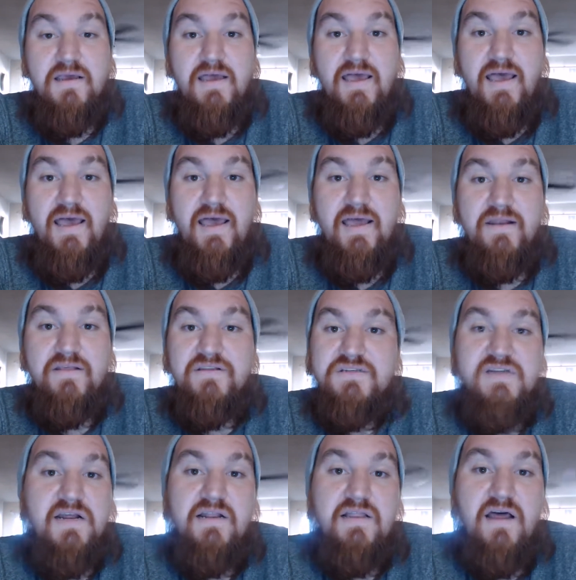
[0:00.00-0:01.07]
And there's
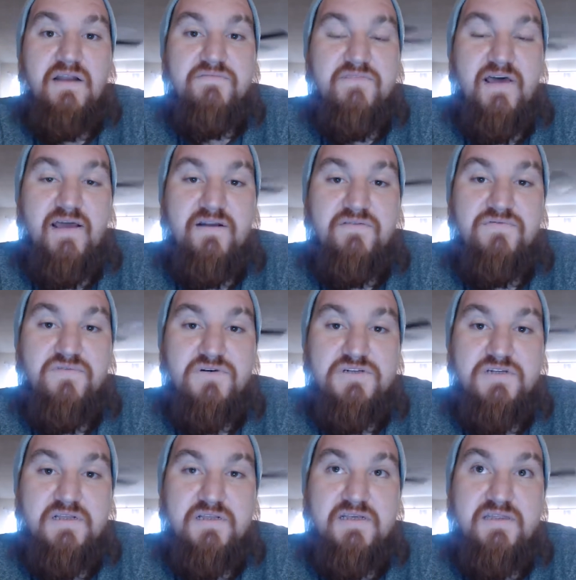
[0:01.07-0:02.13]
not a lot of that,
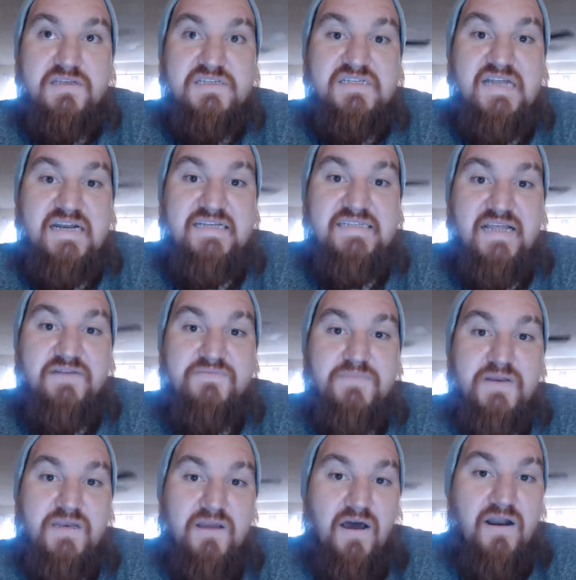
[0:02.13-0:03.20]
unfortunately. The studies that have
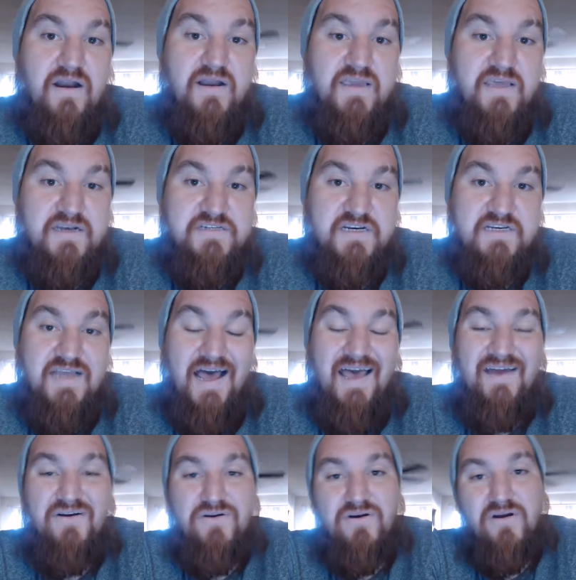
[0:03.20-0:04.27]
been done on a ketogenic
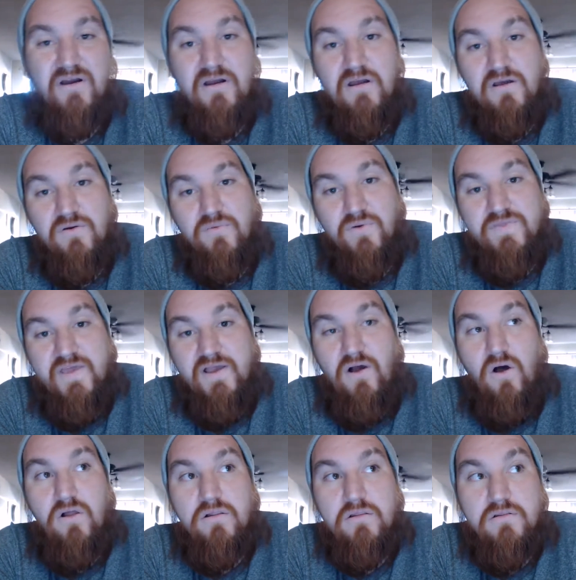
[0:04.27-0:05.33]
diet are what they
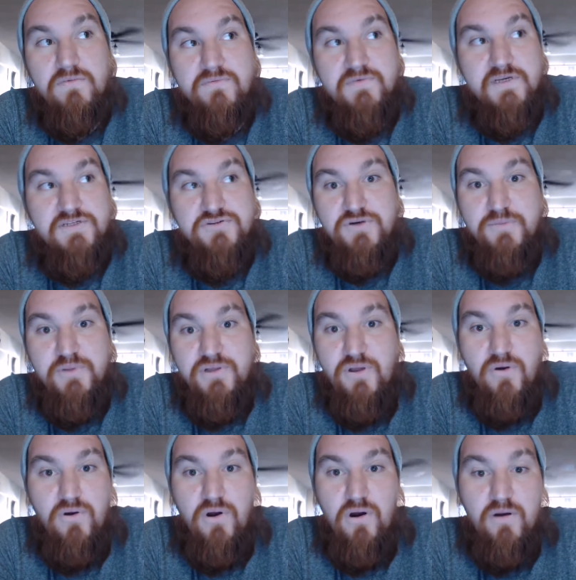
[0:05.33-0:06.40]
call extremely
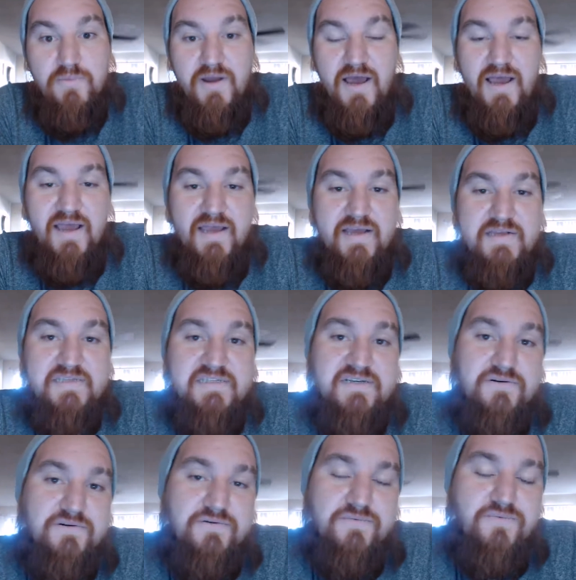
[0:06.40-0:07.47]
low carb diets
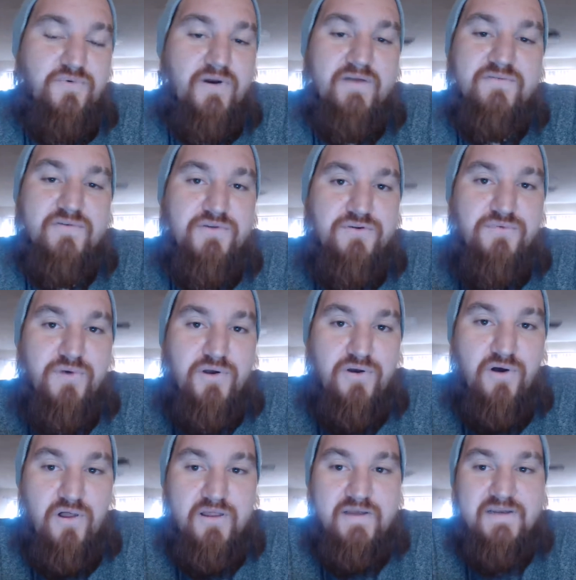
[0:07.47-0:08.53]
or whatever you want to
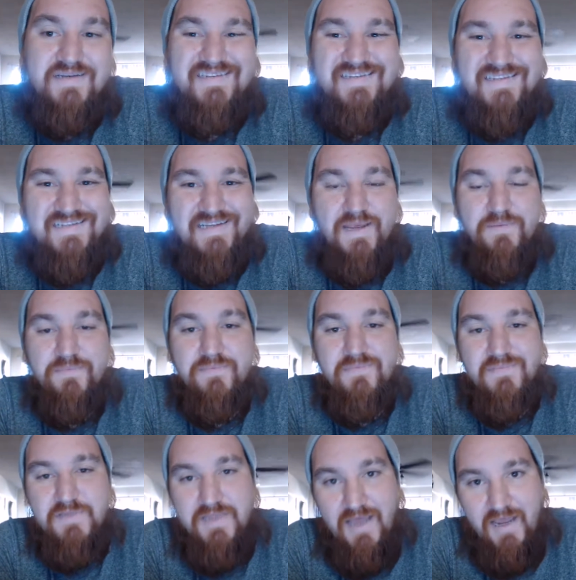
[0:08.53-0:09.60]
call it. It's the same
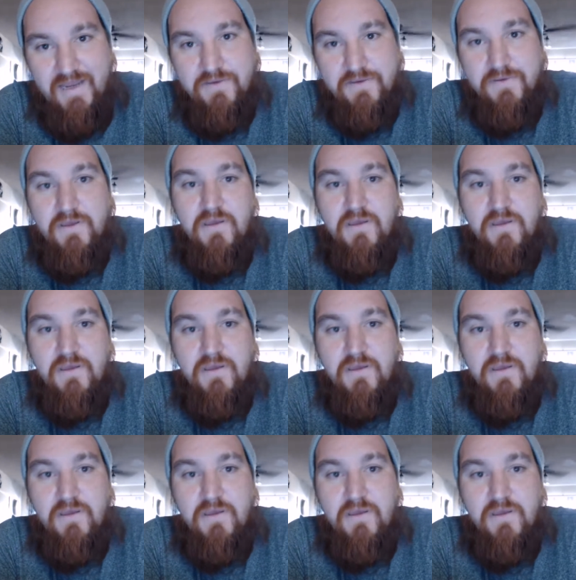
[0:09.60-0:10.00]
diet.